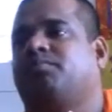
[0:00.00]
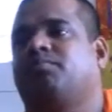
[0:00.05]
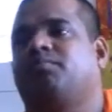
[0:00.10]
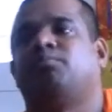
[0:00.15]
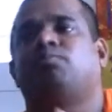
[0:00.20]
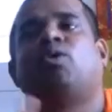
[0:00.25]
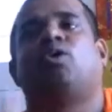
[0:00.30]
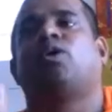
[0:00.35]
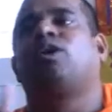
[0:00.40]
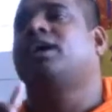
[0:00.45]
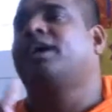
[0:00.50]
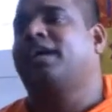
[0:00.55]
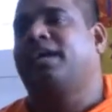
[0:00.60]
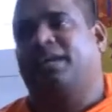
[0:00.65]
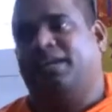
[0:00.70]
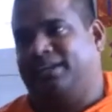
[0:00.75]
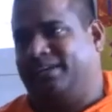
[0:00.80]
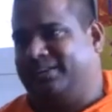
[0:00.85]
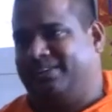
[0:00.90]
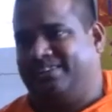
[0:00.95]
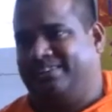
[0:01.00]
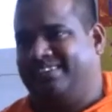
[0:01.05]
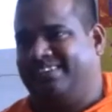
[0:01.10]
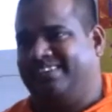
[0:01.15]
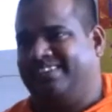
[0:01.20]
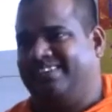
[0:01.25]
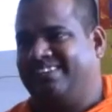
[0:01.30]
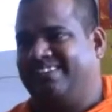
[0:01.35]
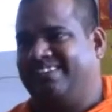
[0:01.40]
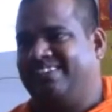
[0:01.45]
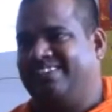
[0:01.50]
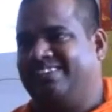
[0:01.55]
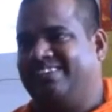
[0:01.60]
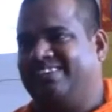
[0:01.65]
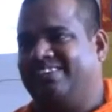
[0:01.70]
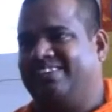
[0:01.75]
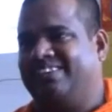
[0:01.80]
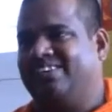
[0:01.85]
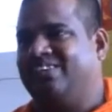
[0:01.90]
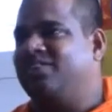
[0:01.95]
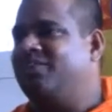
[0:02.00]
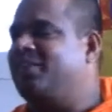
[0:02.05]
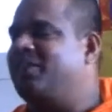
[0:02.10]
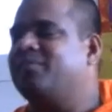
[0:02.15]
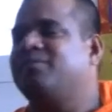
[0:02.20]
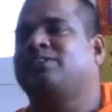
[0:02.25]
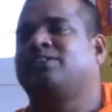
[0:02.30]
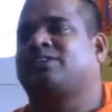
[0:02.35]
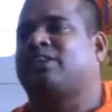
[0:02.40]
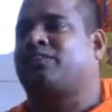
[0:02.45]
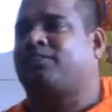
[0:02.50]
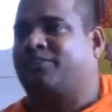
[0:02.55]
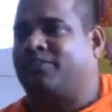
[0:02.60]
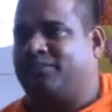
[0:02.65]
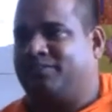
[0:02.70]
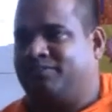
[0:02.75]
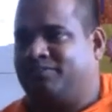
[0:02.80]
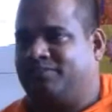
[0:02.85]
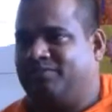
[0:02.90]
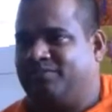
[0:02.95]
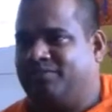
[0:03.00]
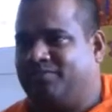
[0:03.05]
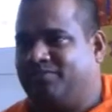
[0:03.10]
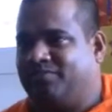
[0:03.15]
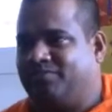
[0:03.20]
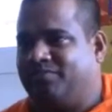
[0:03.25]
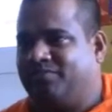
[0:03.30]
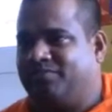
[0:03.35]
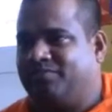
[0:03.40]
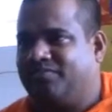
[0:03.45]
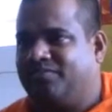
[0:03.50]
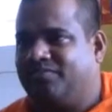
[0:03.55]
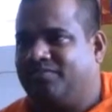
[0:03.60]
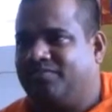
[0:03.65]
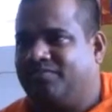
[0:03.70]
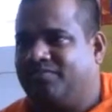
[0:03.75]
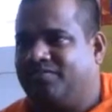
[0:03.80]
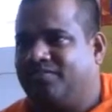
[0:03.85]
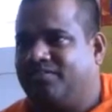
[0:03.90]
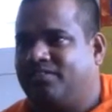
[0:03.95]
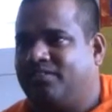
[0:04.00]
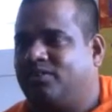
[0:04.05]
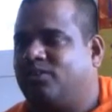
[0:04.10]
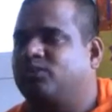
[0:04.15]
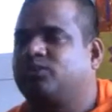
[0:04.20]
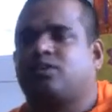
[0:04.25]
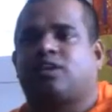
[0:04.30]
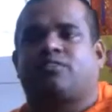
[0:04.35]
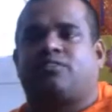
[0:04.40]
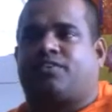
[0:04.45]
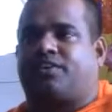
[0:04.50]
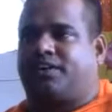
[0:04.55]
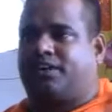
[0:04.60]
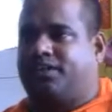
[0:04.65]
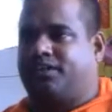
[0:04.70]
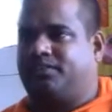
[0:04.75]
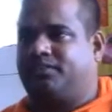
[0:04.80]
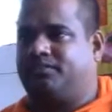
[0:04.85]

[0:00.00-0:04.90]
born again. You will never suffer. No suffering.